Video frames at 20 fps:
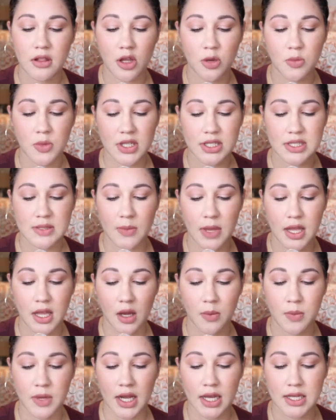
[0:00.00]
Luminous
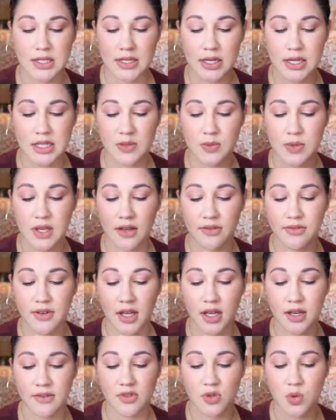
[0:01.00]
Makeup. It has an SPF
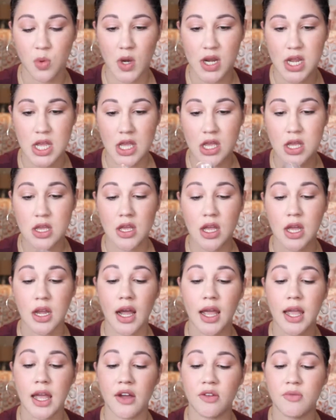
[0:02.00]
of 20, and
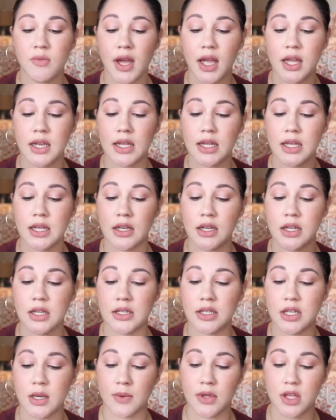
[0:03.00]
I have mine
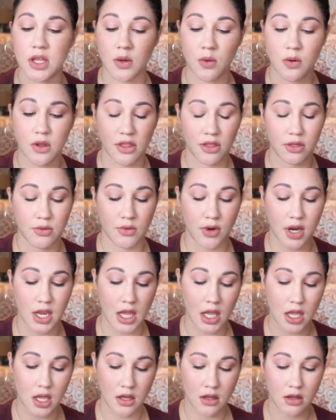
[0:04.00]
in
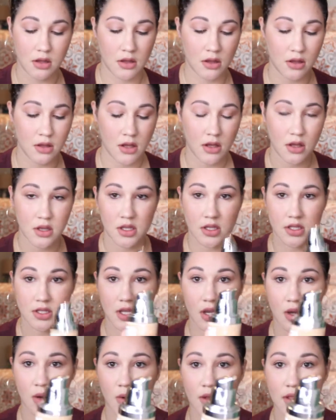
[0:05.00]
W3.
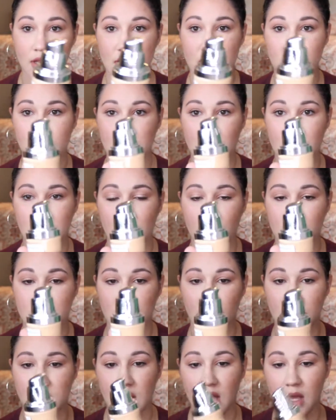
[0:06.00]
So this one
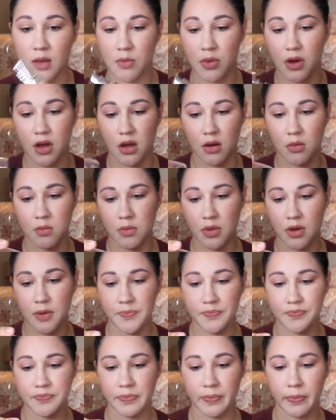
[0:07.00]
comes with a pump,
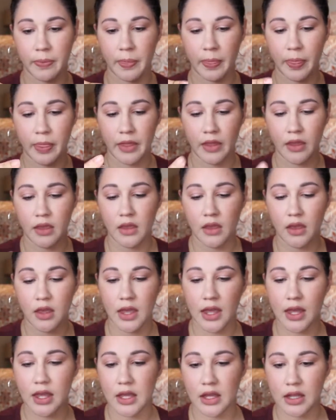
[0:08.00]

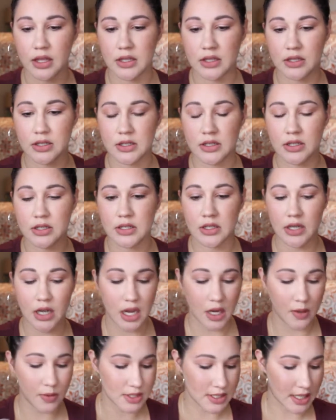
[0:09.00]
and I